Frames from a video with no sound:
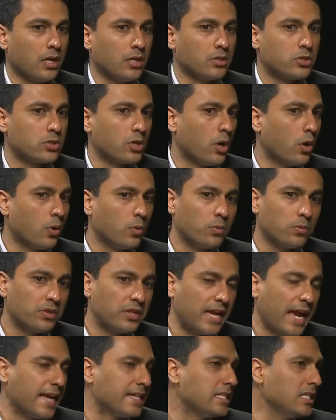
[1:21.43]
So
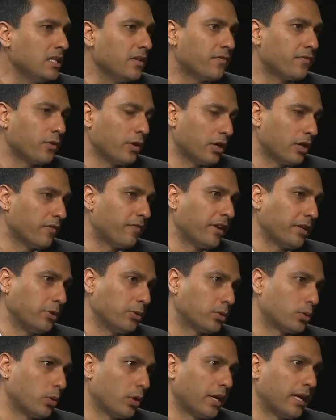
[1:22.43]
the idea for Interfaith
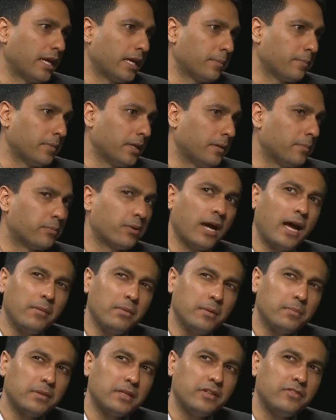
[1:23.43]
Youth Core hit me
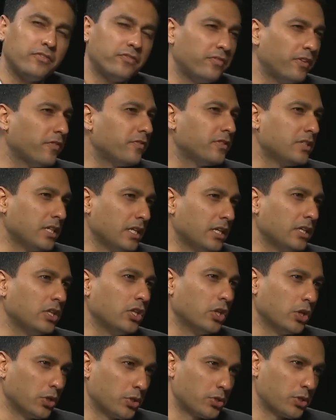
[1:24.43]
probably 15
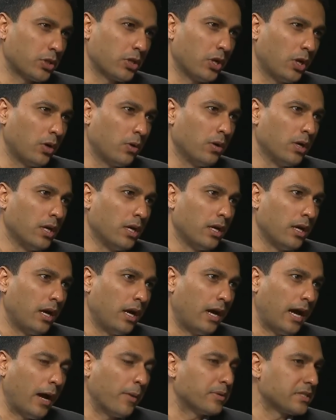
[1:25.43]
years ago.
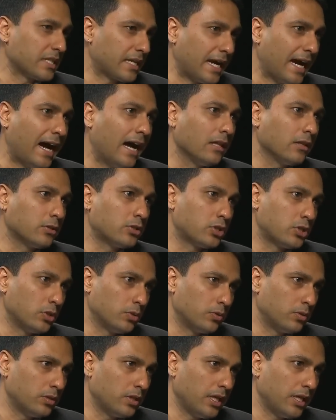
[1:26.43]
Uh, I was a college
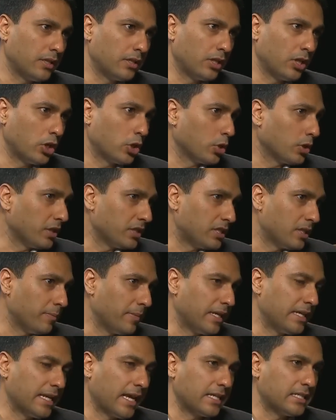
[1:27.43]
student in the early to
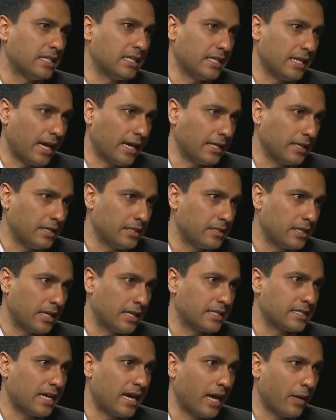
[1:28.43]
mid 1990s at mm
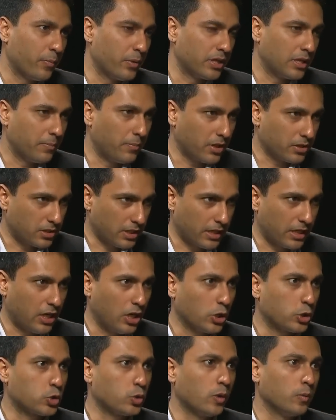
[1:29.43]
-hmm. a mm-hmm. time when the
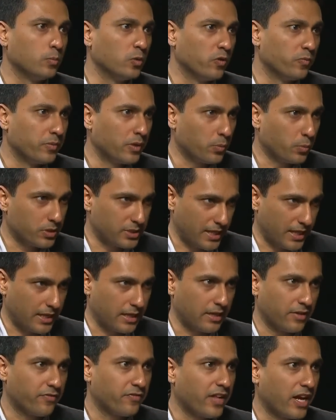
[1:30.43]
multicultural movement was at
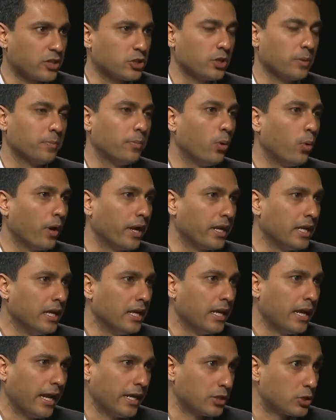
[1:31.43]
an inflection point
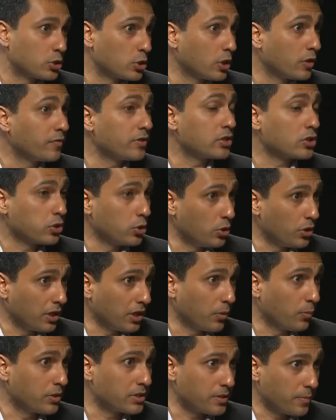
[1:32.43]
and service
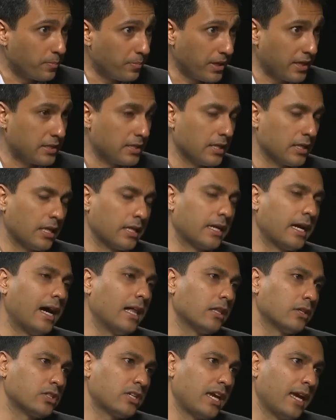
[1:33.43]
learning was a big deal on
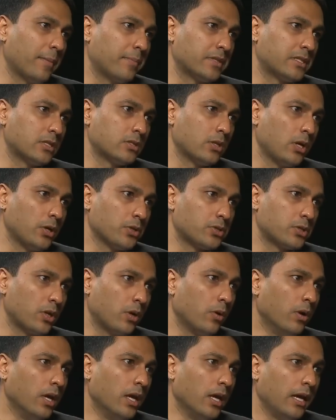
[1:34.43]
college campuses also.
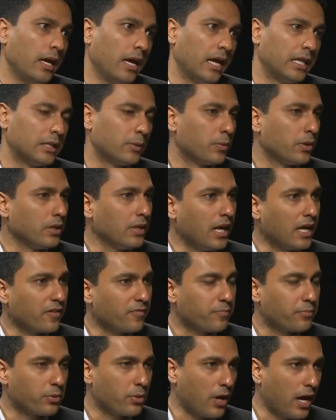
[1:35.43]
And there were a lot of
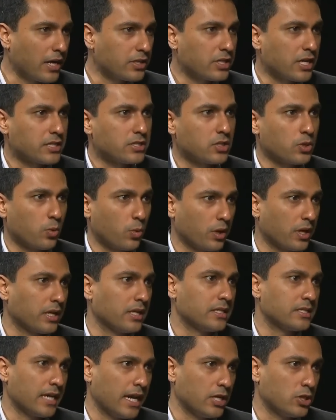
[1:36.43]
projects and
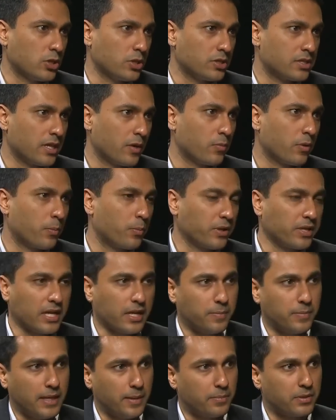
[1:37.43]
organizations that were
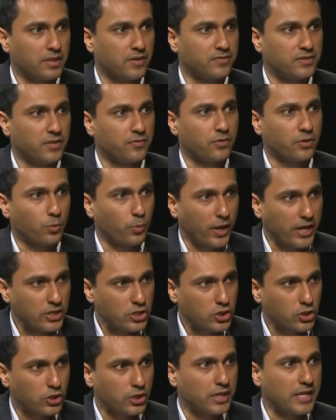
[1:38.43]
bringing people of different
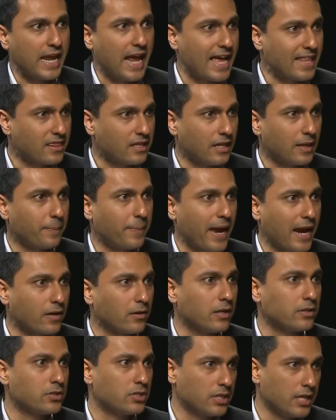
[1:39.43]
racial and ethnic
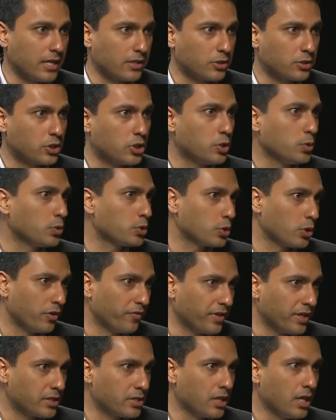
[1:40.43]
backgrounds together to do
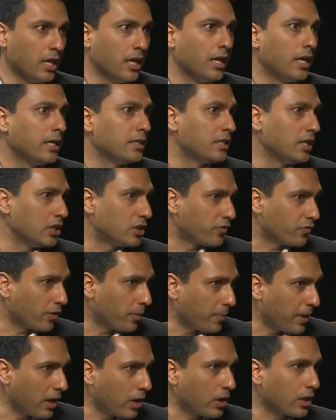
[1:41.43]
service. Okay. Teach for
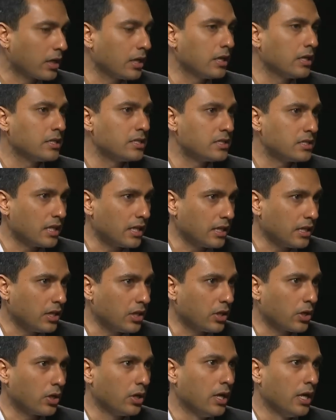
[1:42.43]
America, City
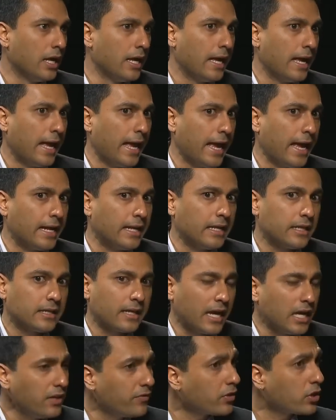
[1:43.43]
Year, and it
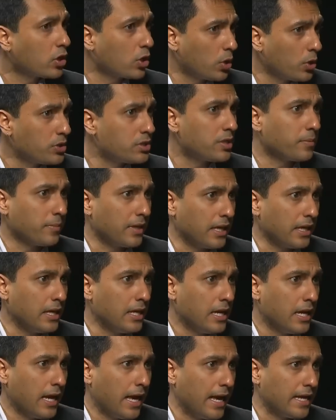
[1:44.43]
kind of occurred to me
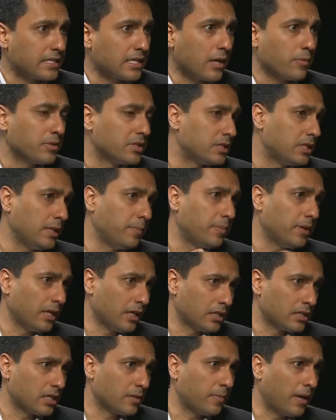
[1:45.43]
as I was deepening
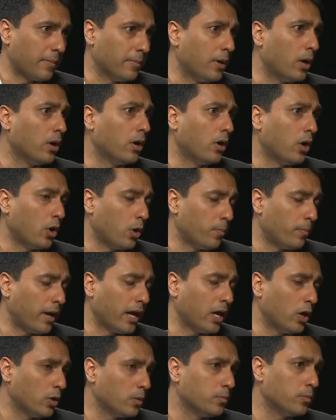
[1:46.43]
into my, mo- uh,
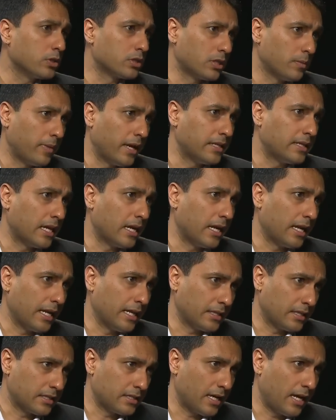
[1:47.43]
my own Muslim identity
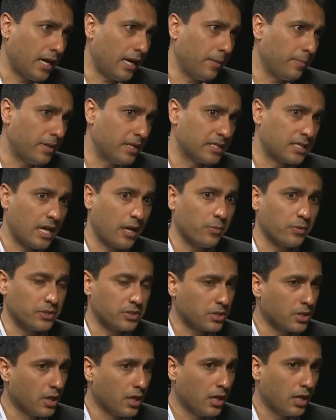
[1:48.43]
at the time, and as I
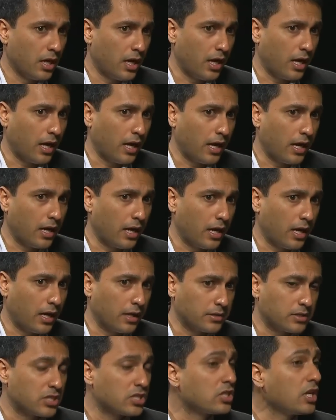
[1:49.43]
was uh, uh,
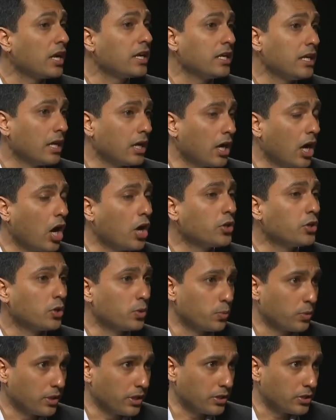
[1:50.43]
studying other
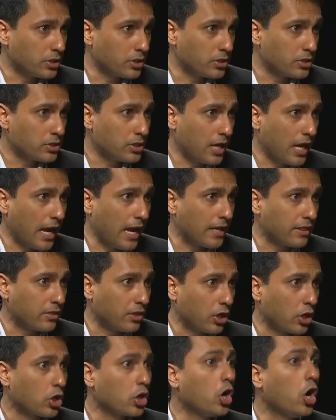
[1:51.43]
religions and
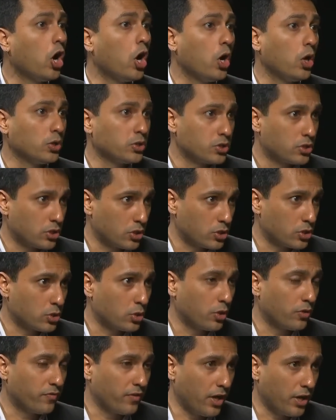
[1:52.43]
their calls to
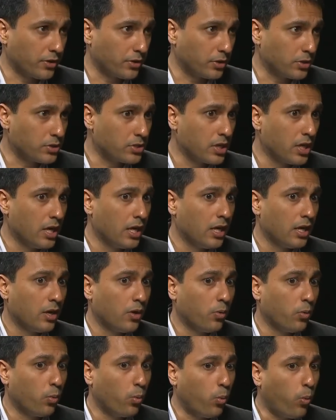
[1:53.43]
serve others,
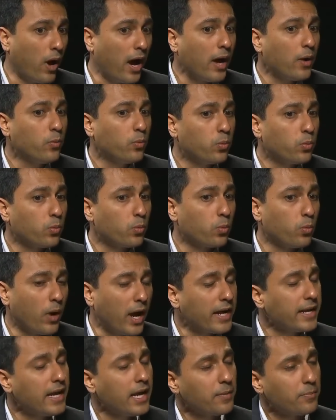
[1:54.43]
why,
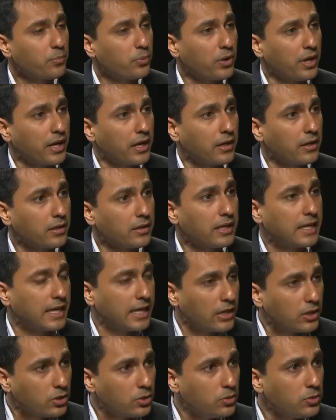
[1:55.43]
why not bring
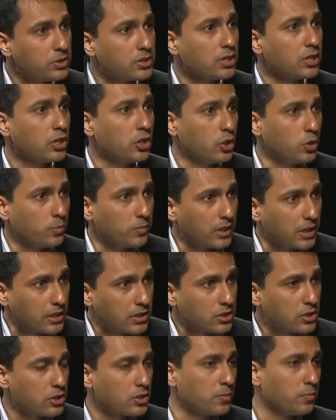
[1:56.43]
Hindus and
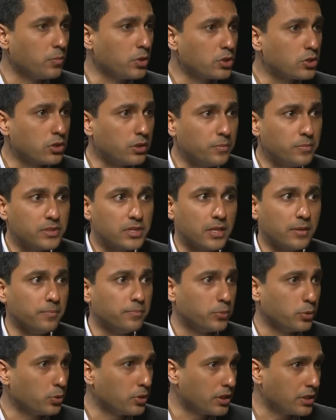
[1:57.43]
humanists, Muslims and
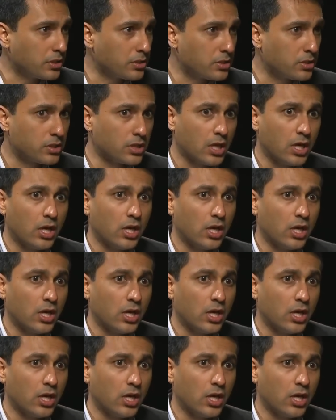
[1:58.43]
Buddhists,